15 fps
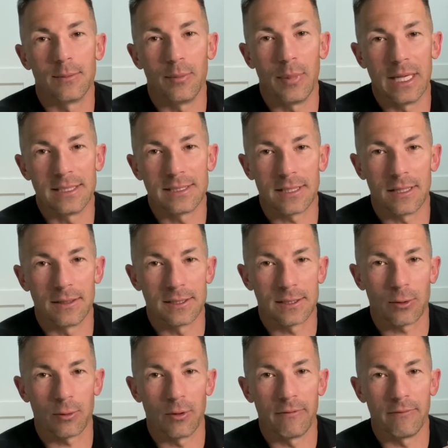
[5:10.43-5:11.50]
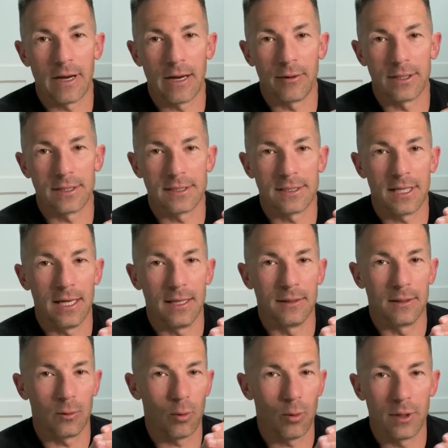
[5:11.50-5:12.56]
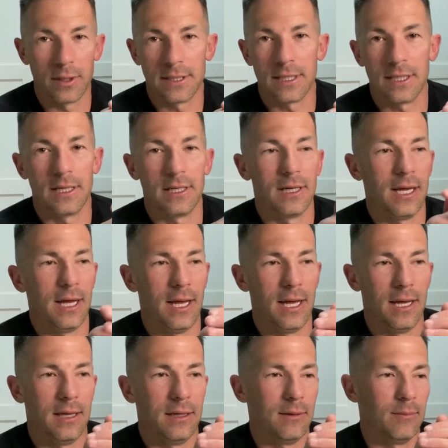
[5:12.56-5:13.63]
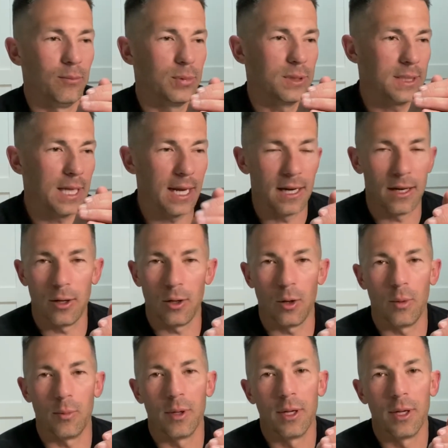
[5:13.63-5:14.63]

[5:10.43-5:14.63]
based on this coronavirus and the quarantine and staying at home,